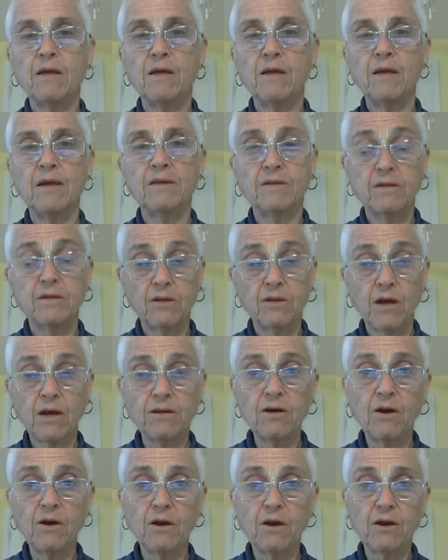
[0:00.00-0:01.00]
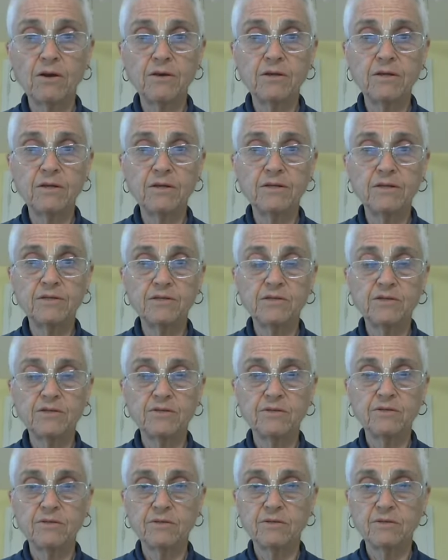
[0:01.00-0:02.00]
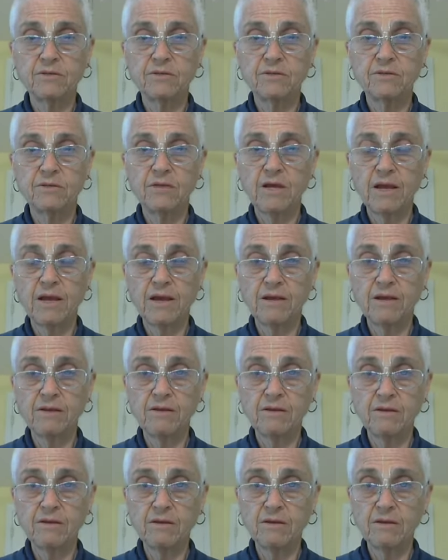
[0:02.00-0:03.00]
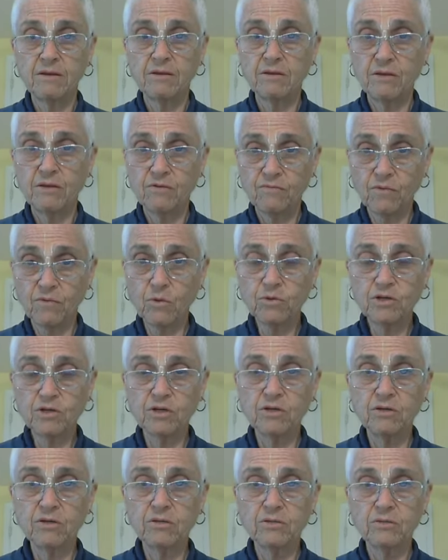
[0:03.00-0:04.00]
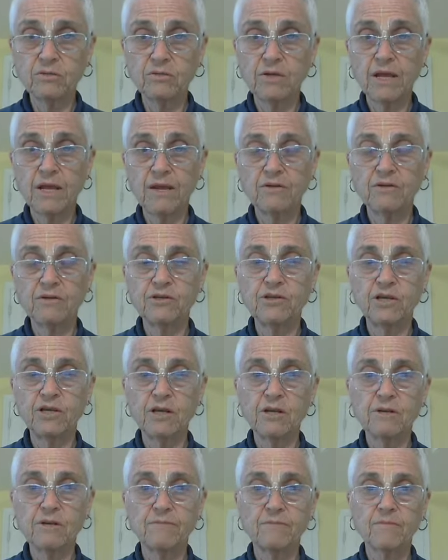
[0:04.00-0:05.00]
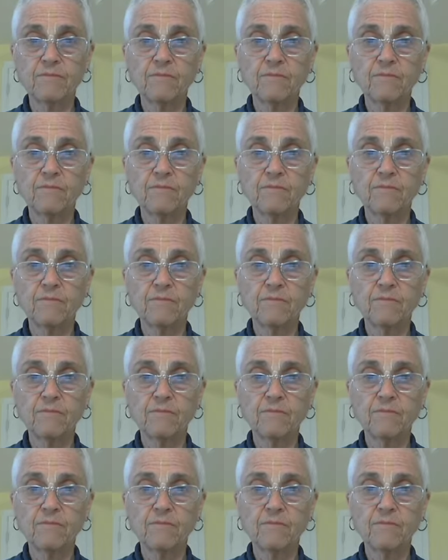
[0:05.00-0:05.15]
And Gadadhar is in the devotional energy.